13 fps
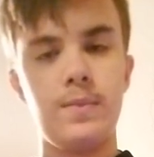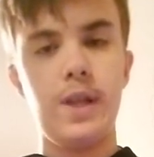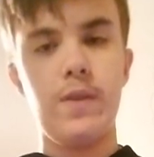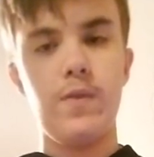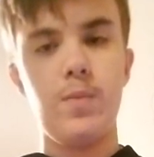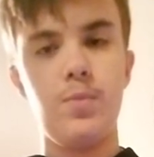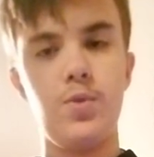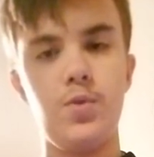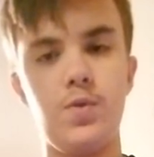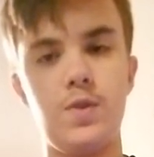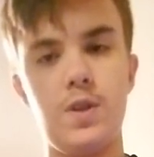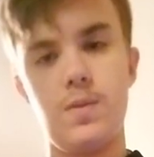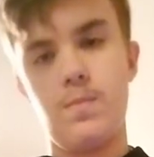they
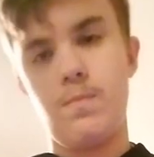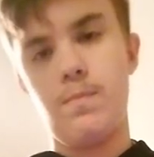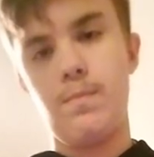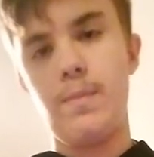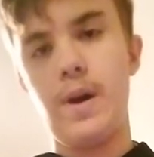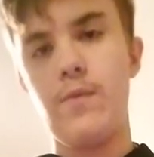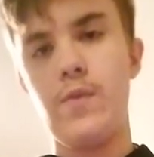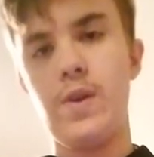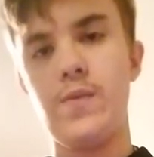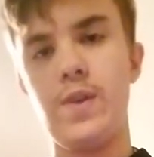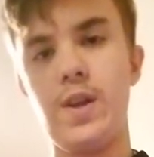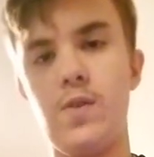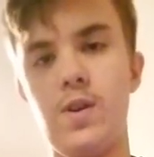removed my
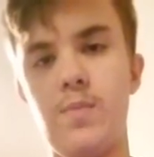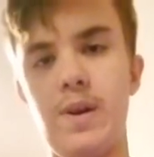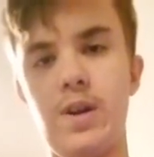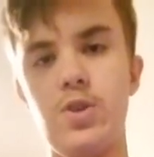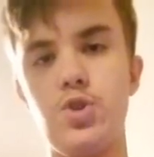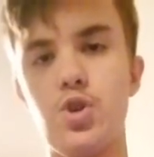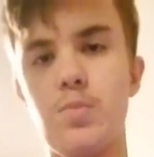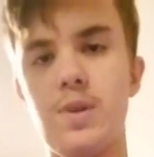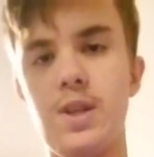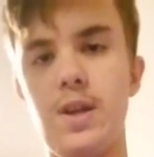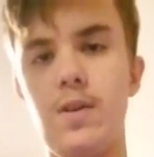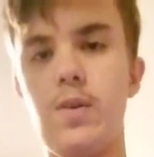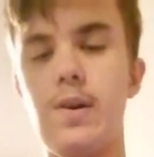vent video about German
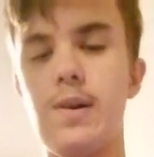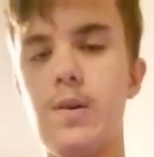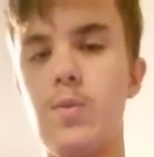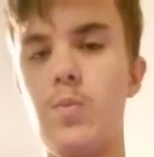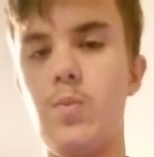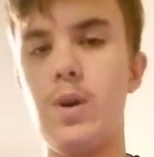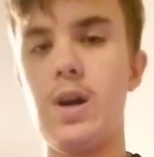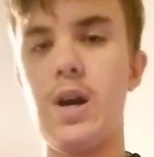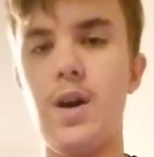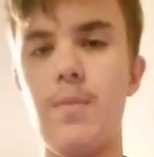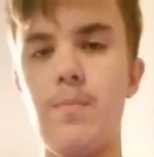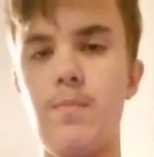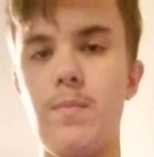deal.
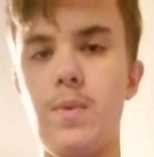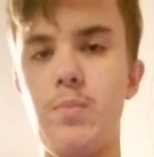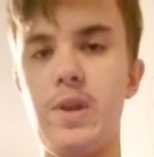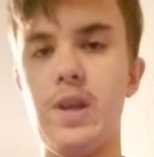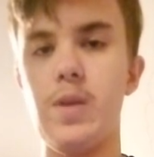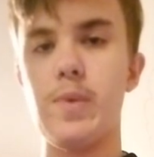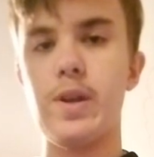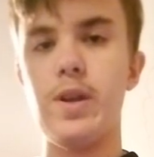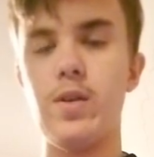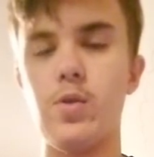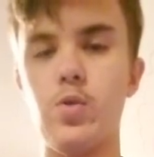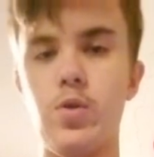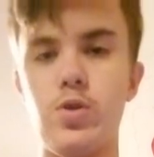Uh, I mean, I'm gonna
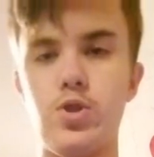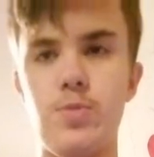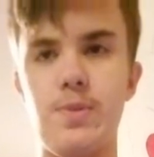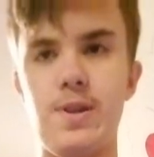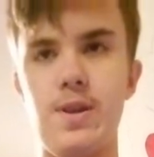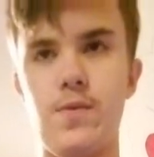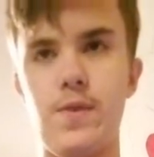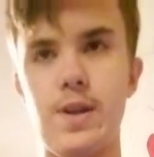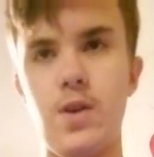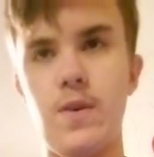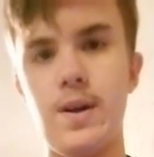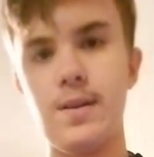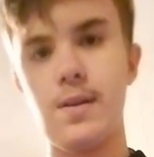ignore German deal for
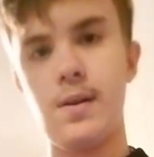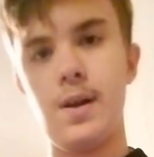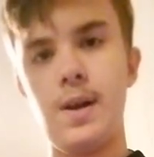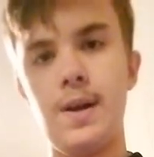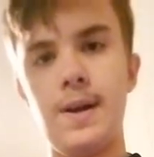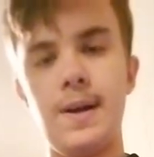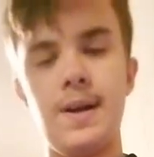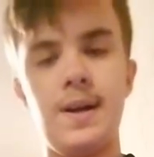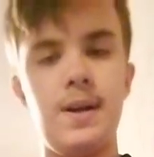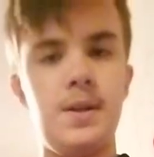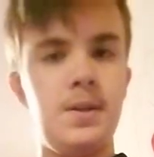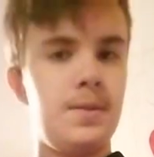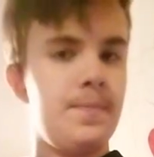now
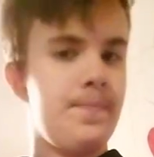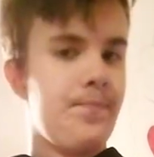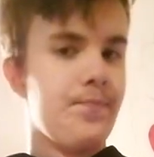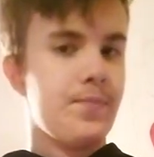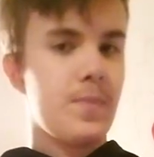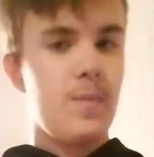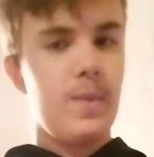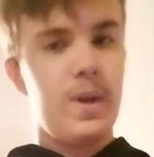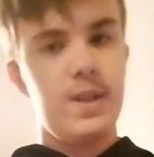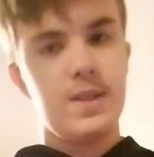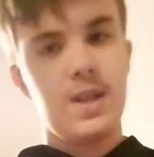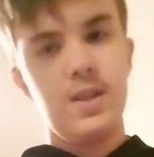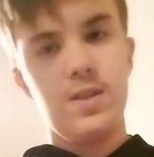on, but
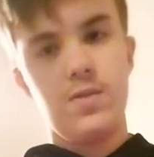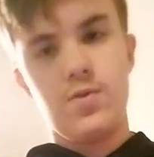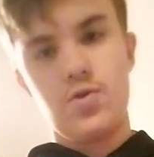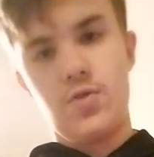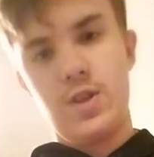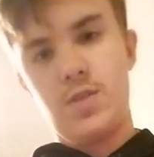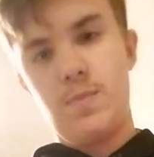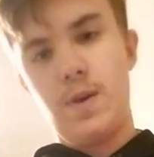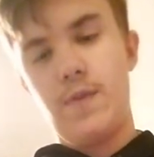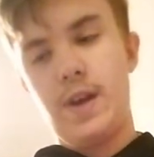he's getting straight to my